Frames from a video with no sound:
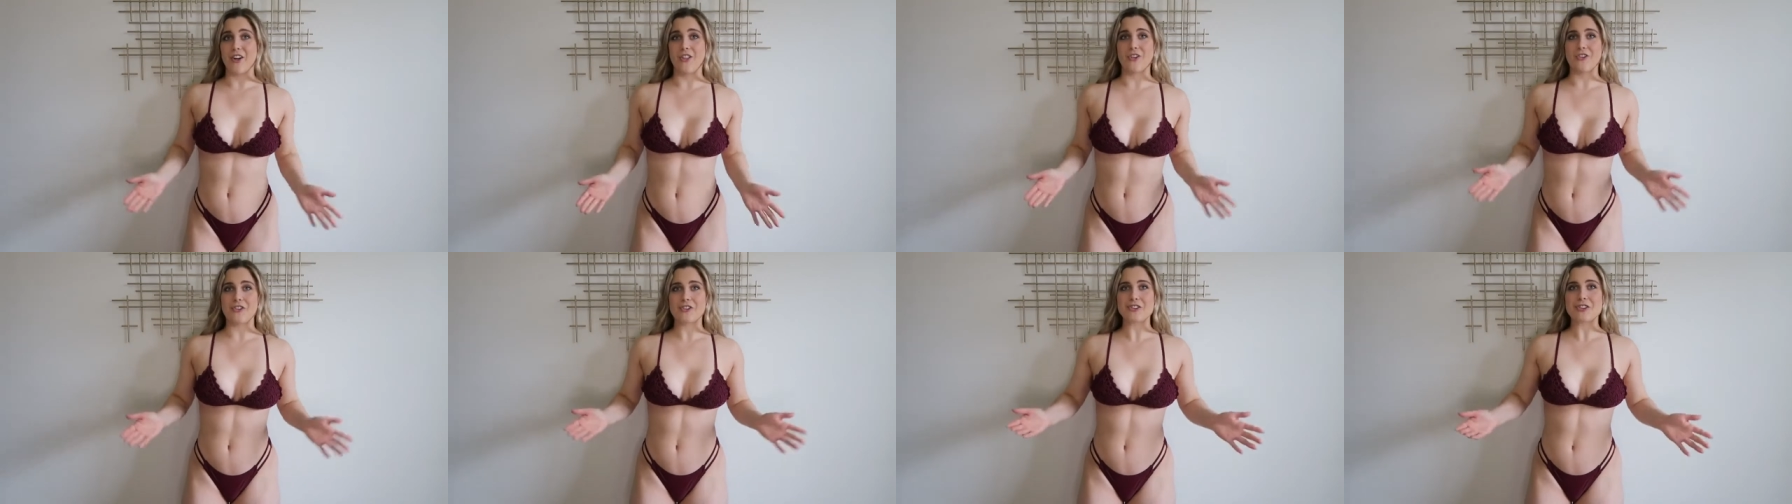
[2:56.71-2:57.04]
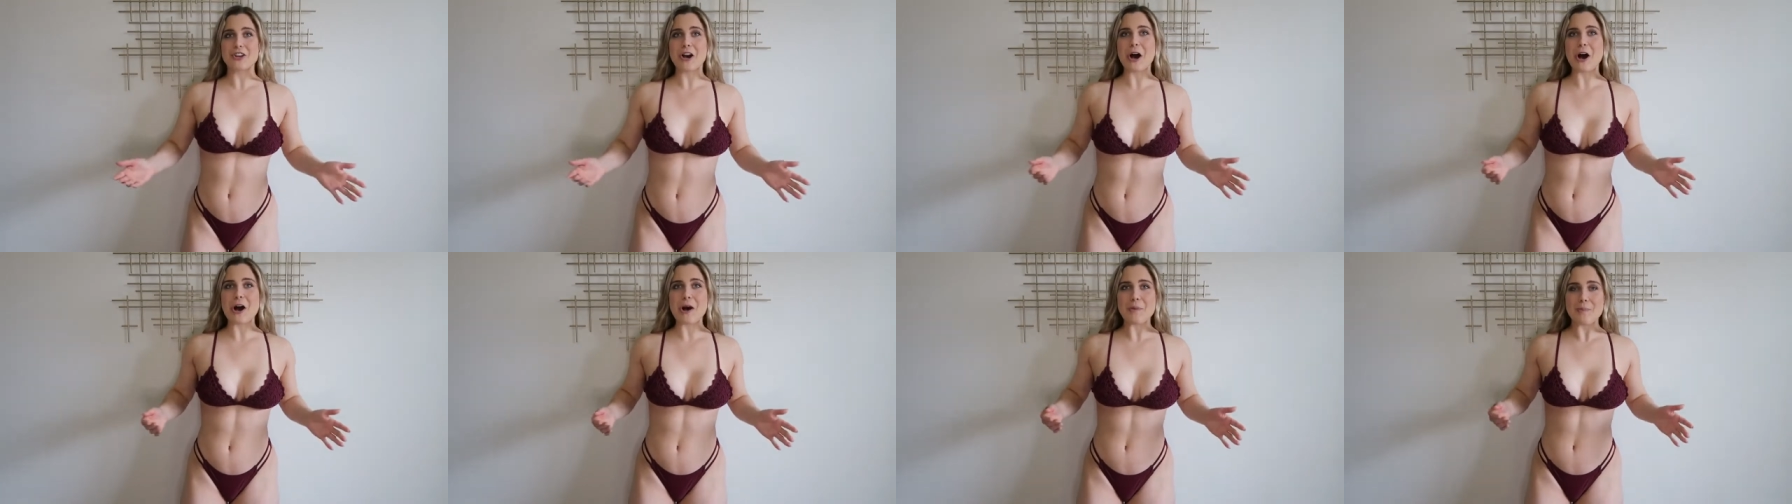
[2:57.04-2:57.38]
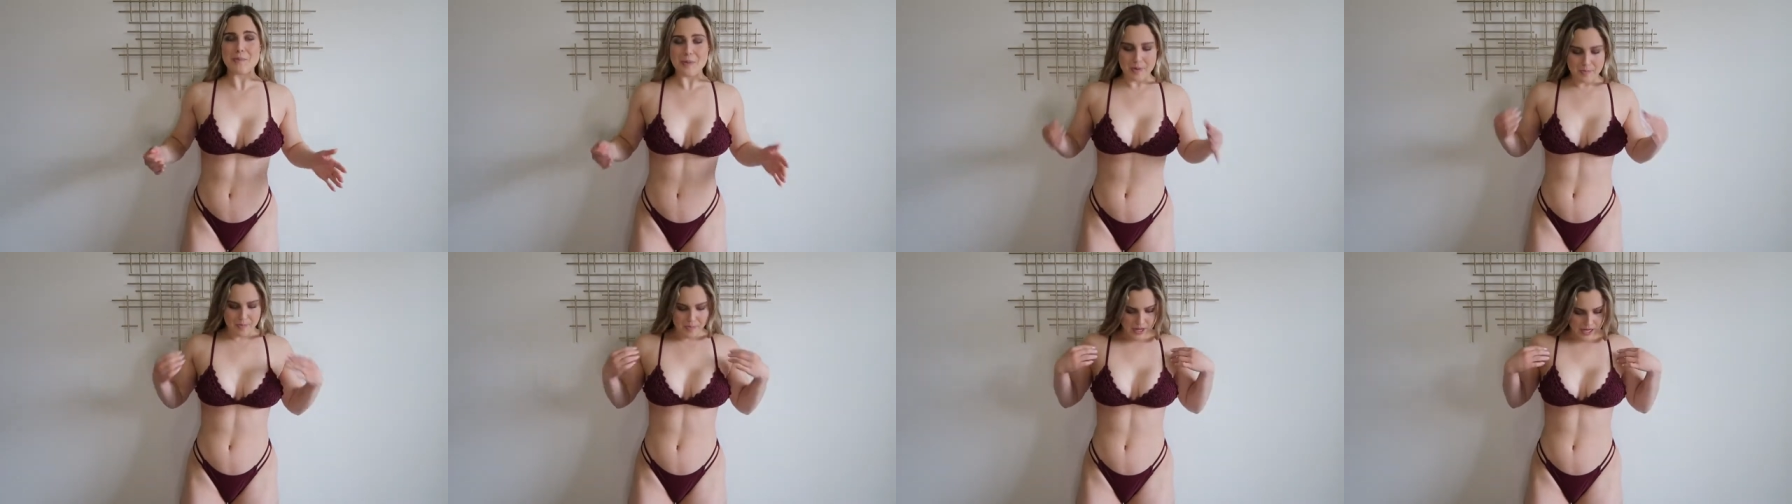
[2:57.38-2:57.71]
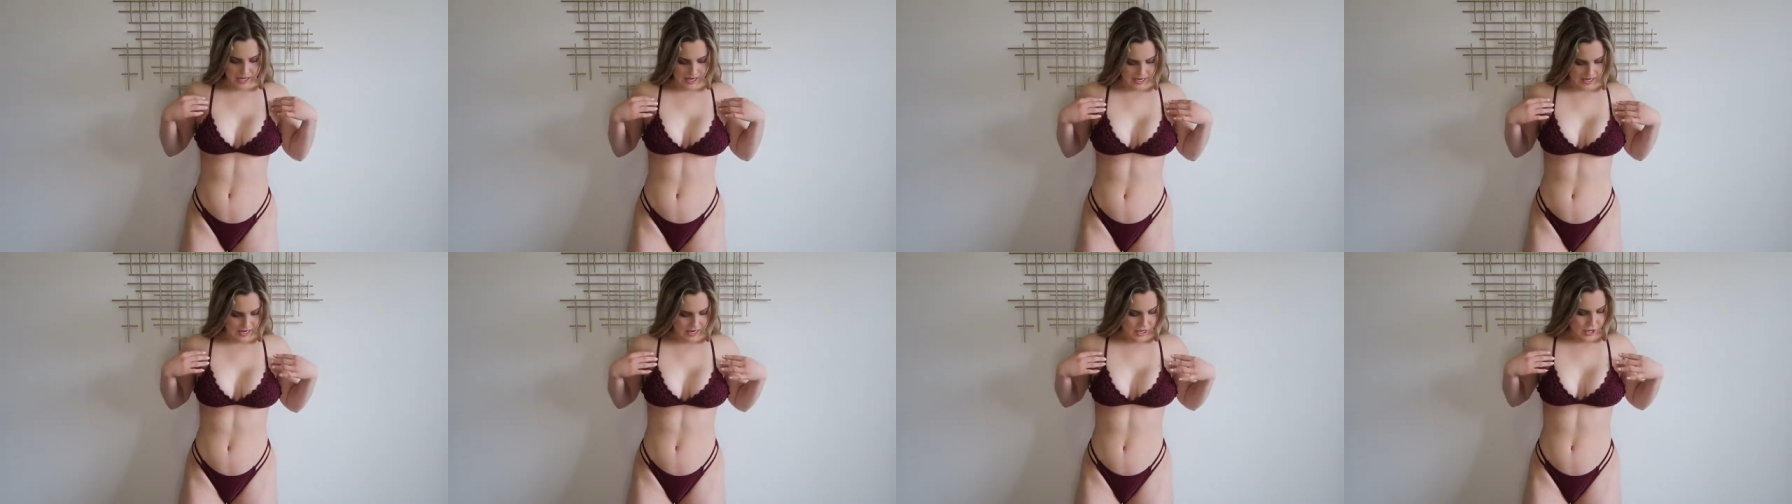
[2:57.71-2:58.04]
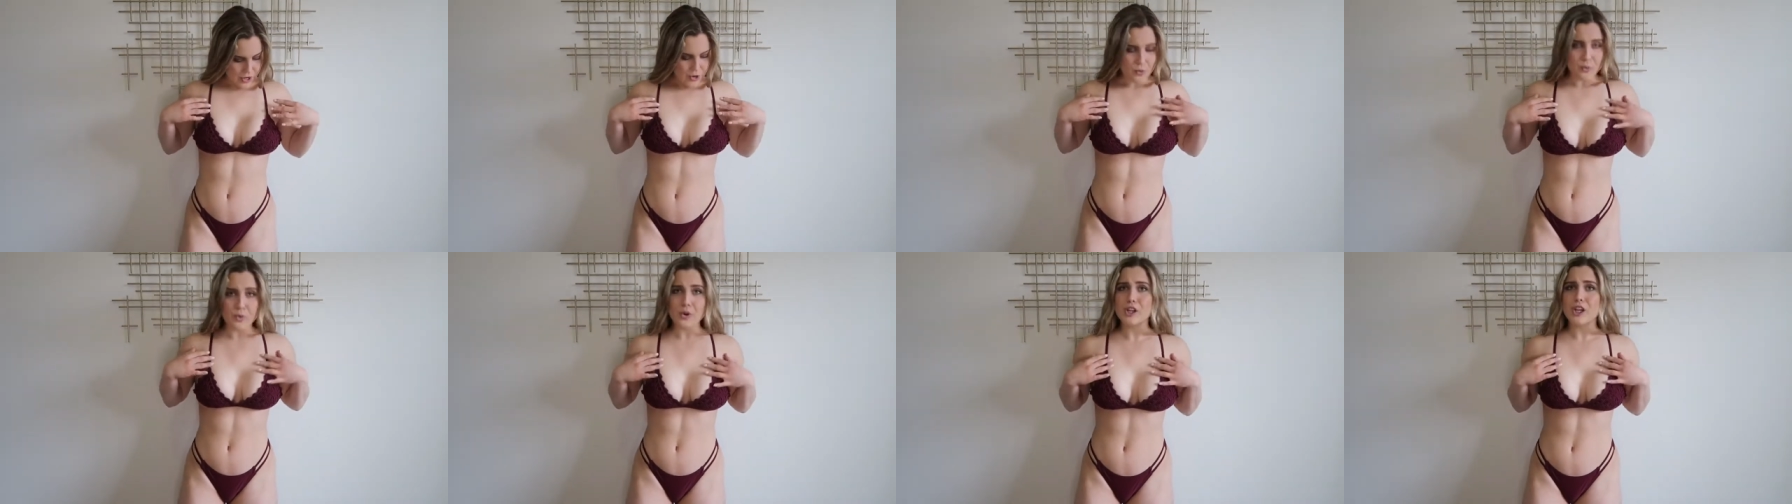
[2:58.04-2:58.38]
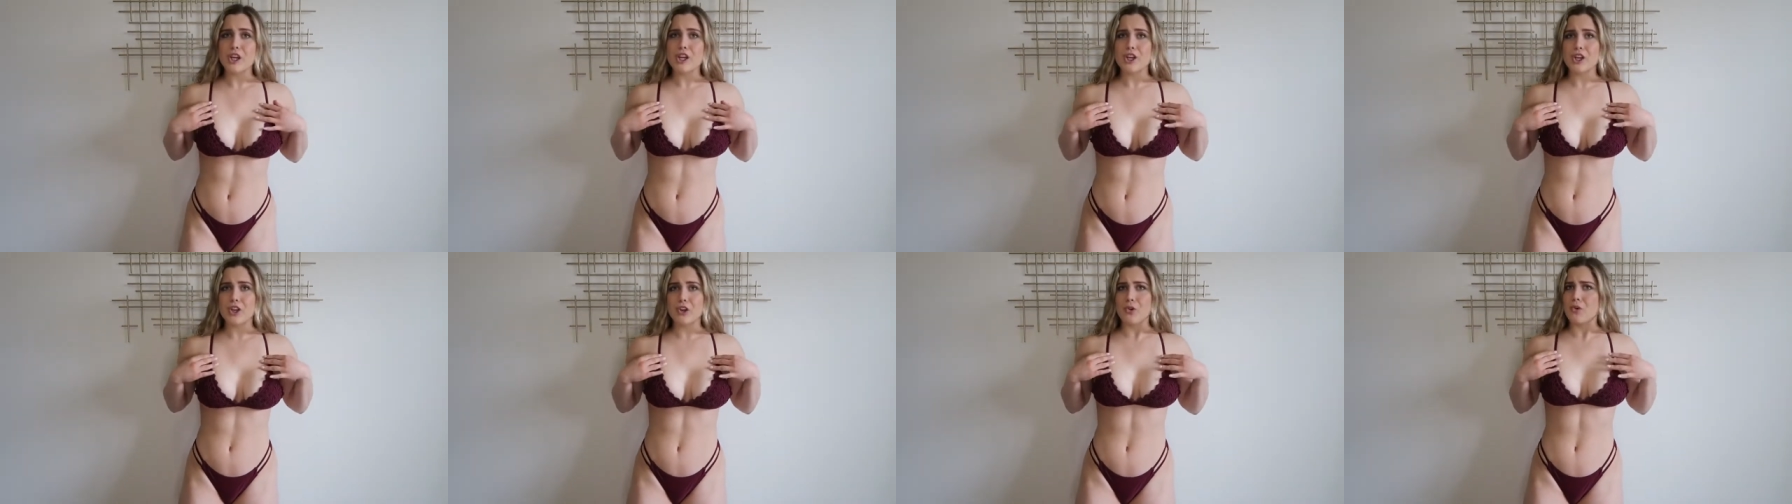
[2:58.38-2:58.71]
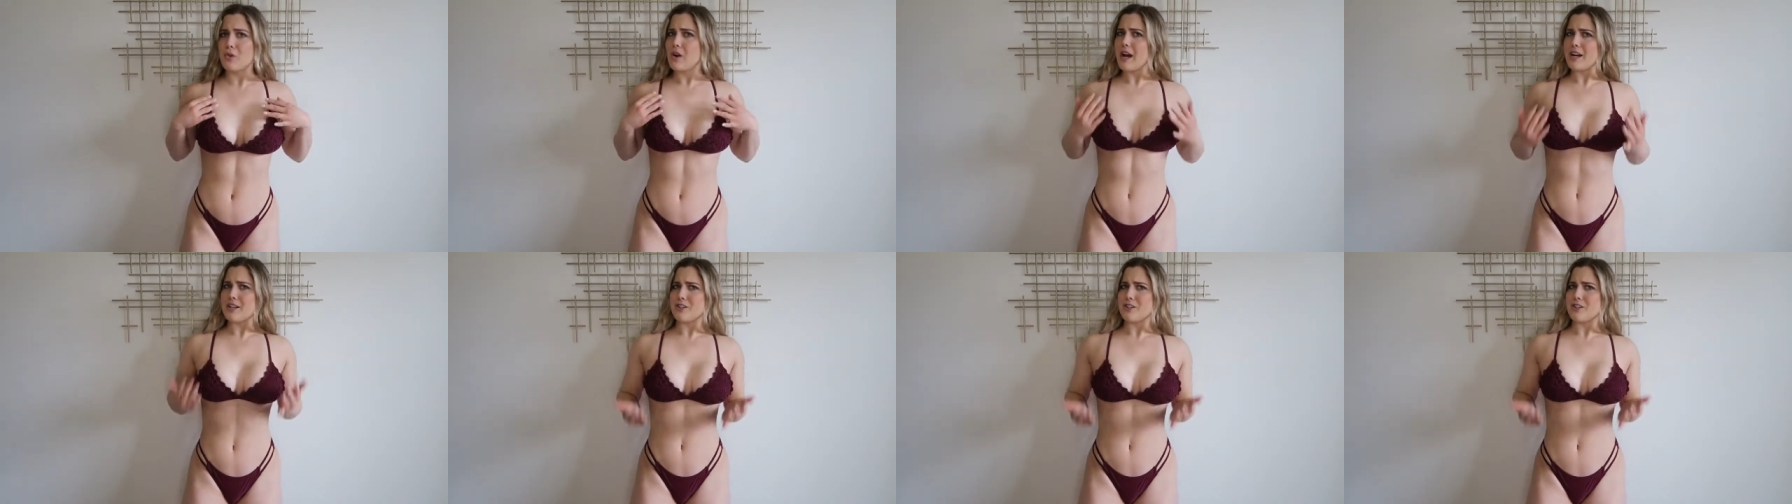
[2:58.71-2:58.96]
other top, but really cute.